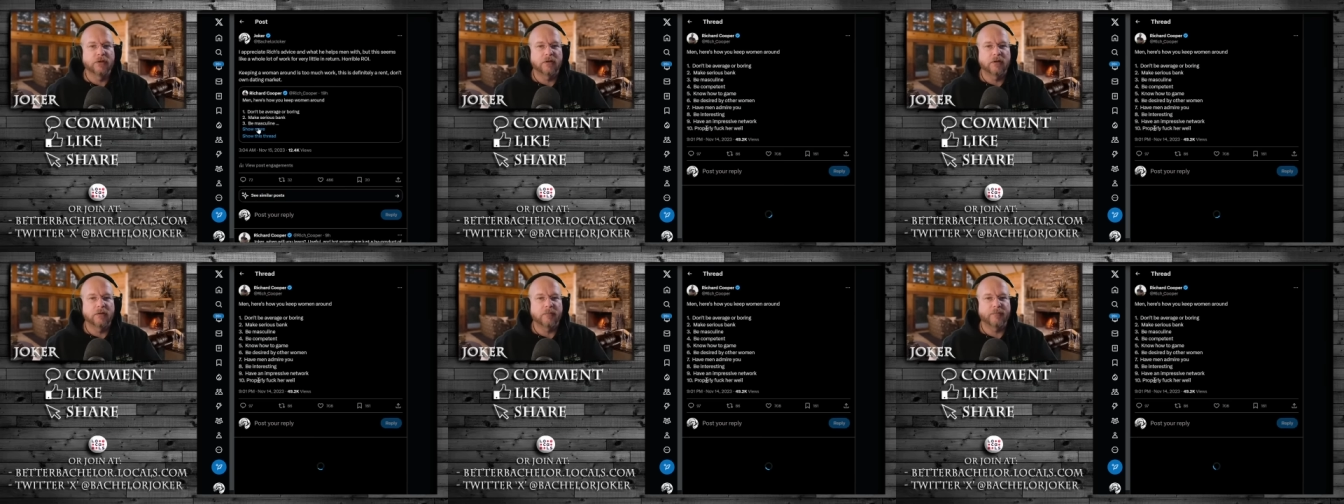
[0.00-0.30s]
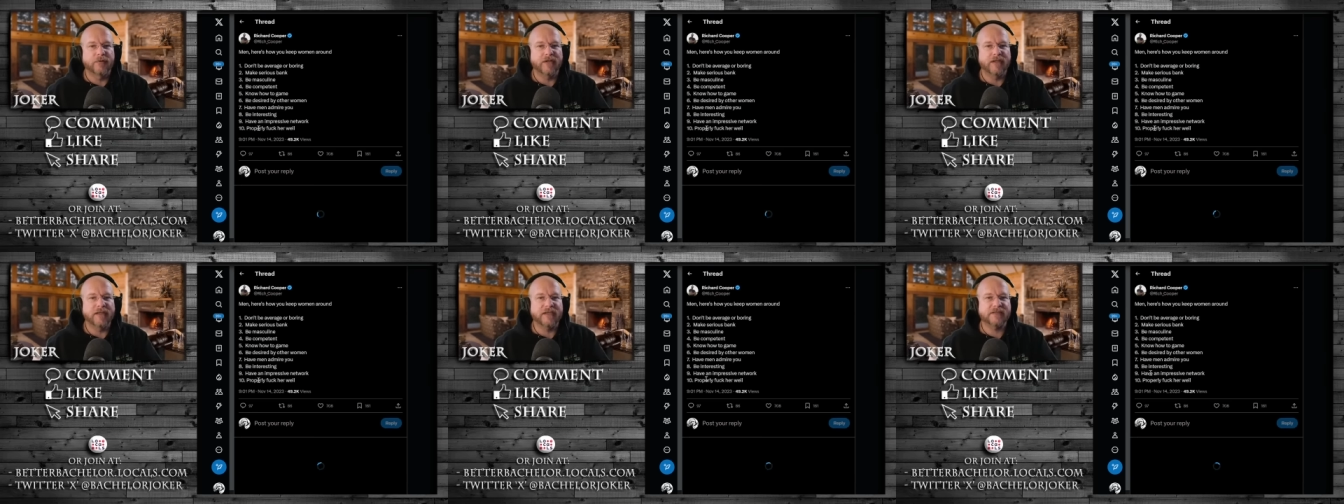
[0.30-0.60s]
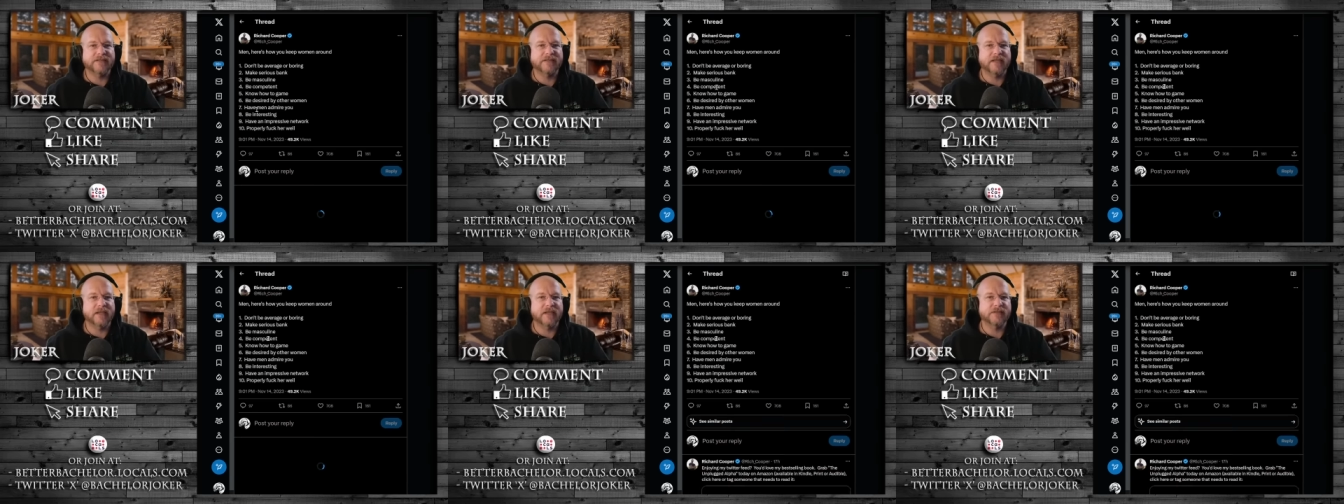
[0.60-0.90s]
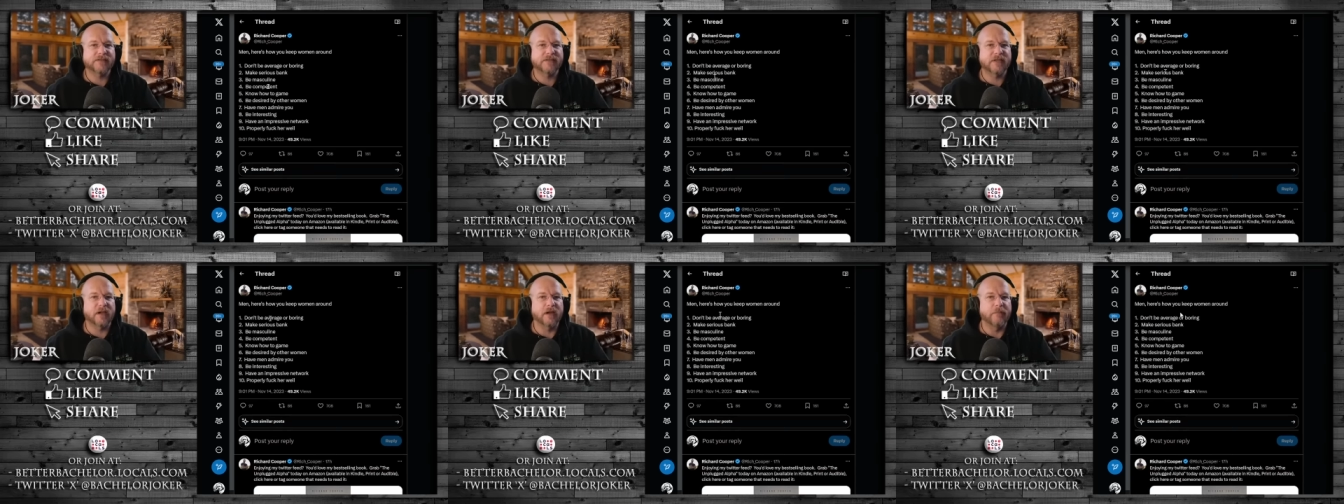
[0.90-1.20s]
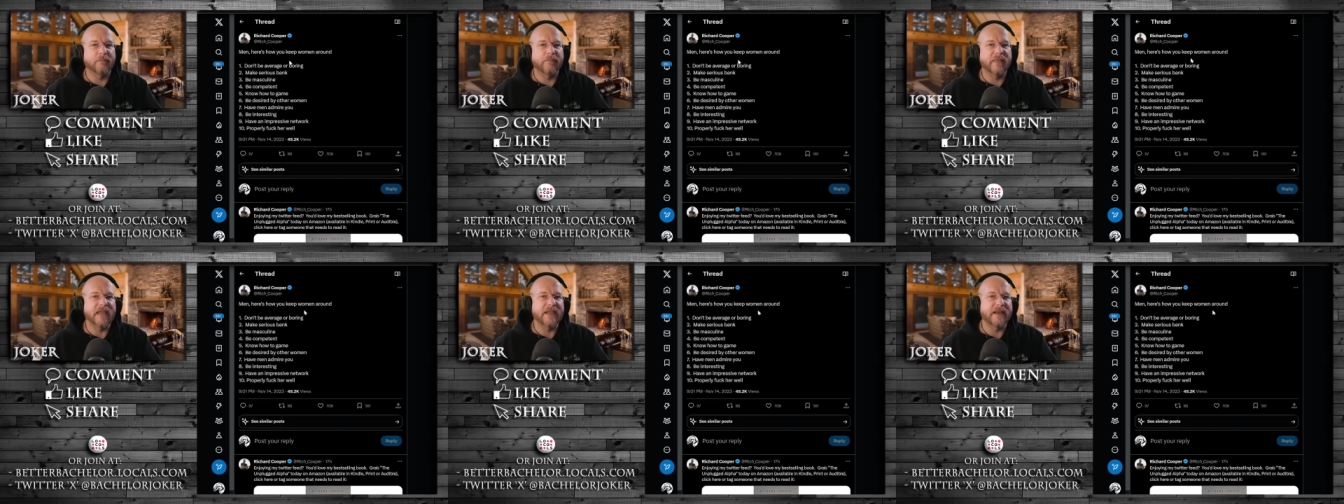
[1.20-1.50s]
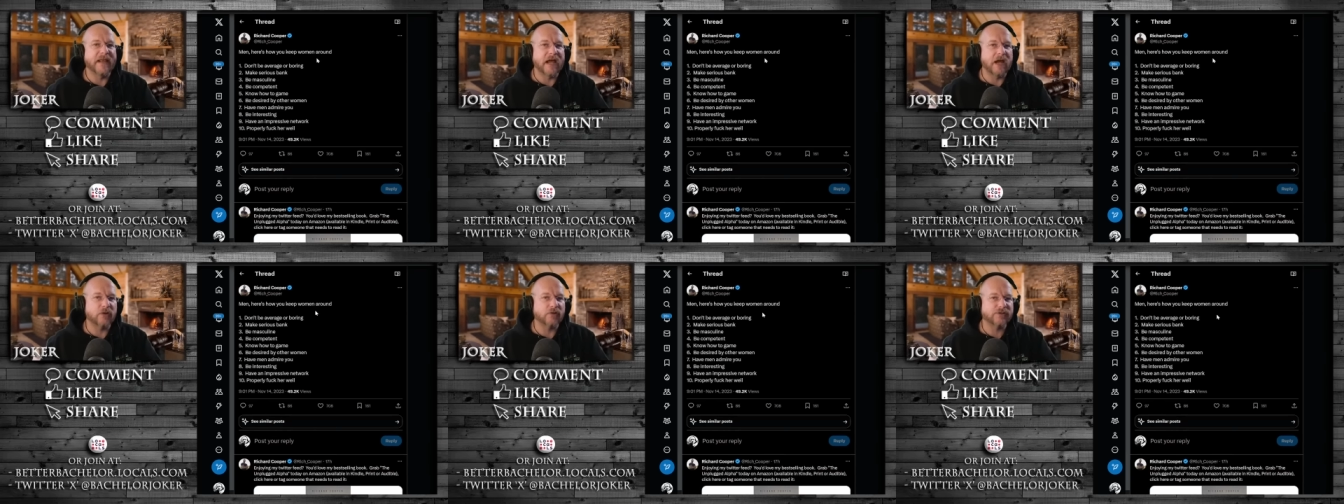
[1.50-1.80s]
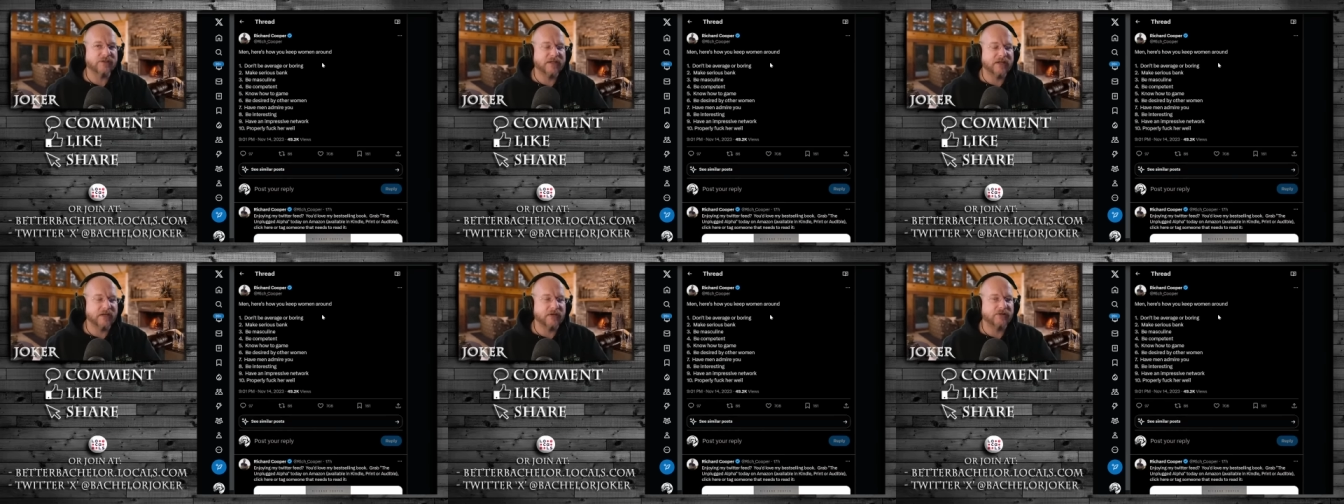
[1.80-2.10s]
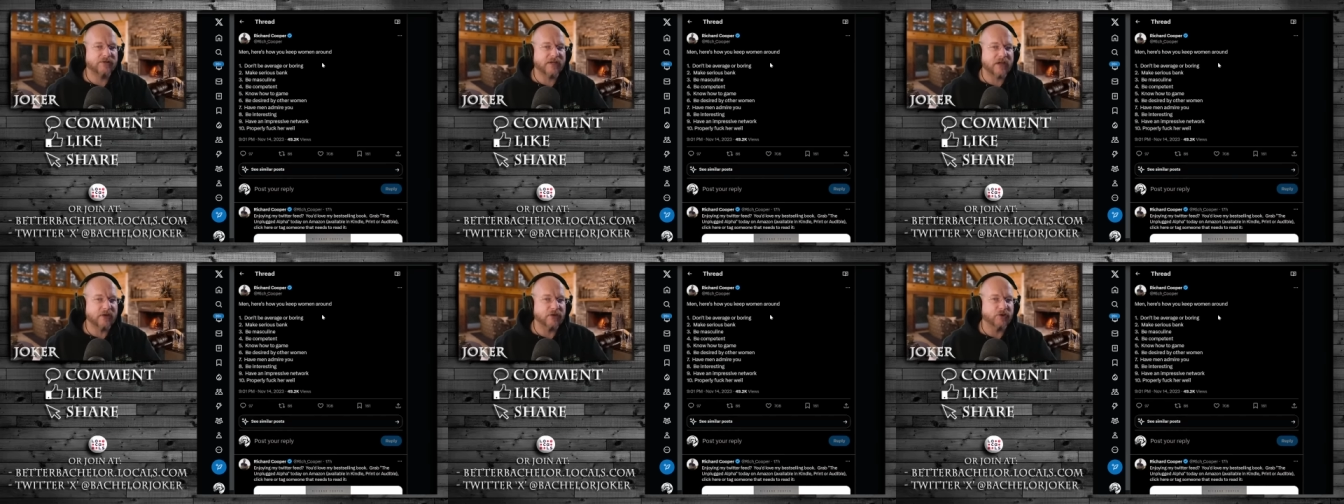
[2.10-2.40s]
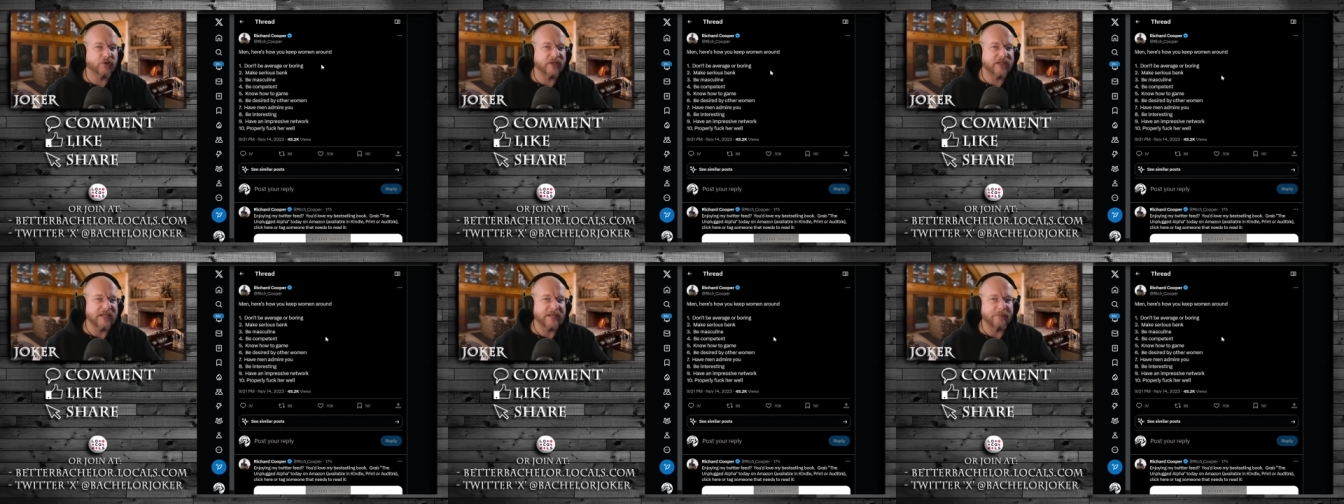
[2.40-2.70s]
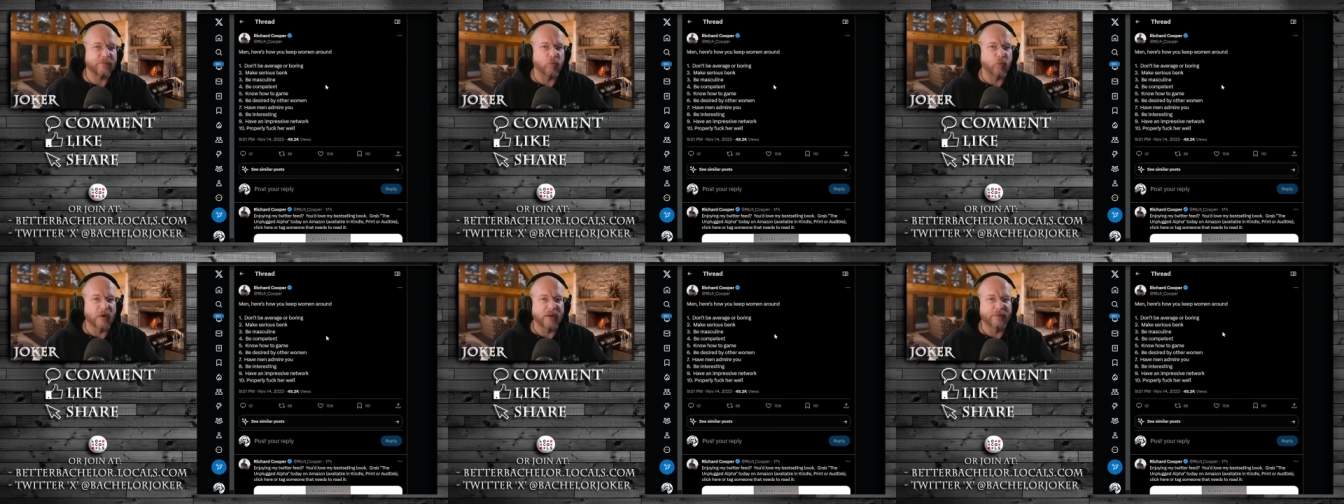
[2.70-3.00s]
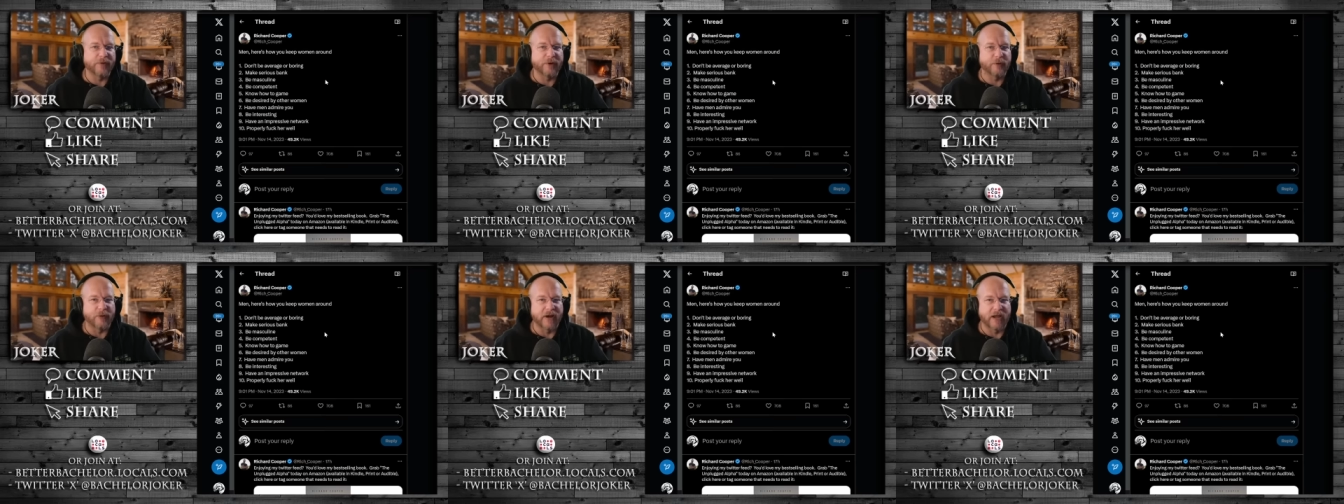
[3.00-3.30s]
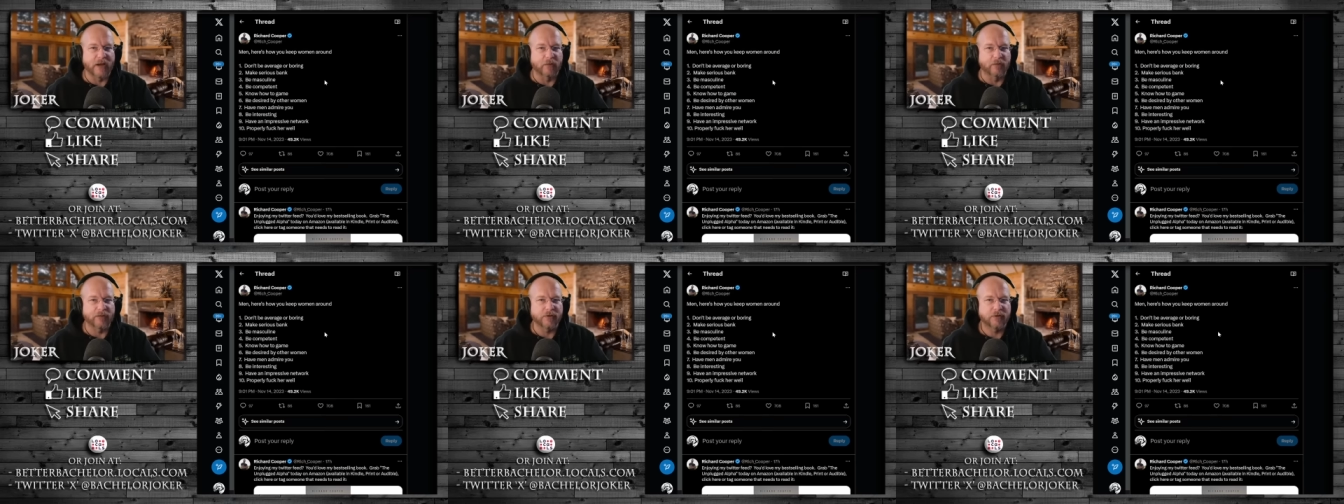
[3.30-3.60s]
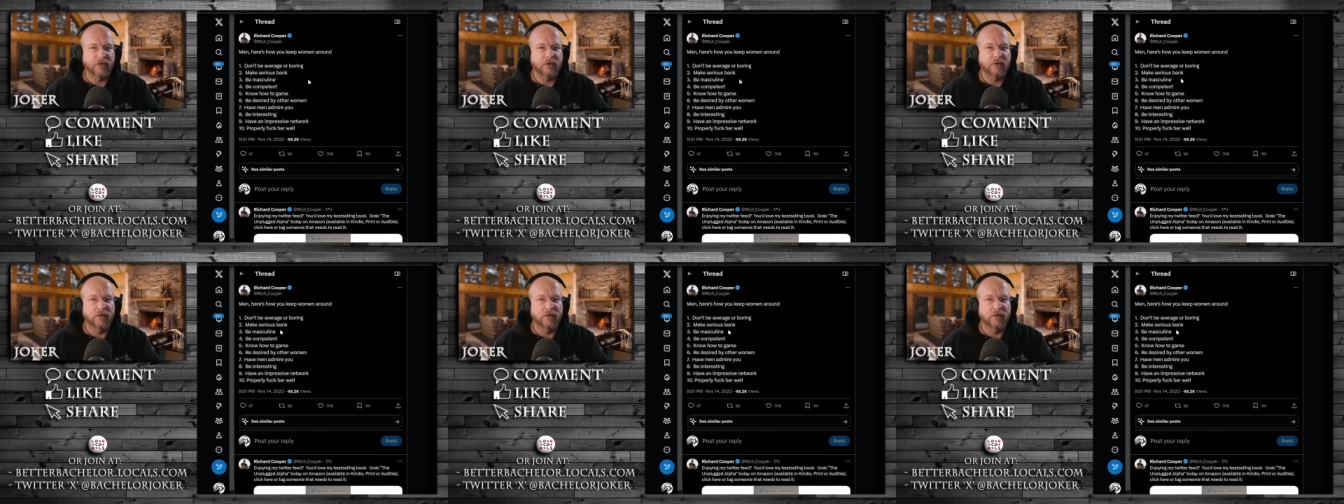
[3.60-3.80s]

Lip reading: But he says, "Men, here's how you keep women around.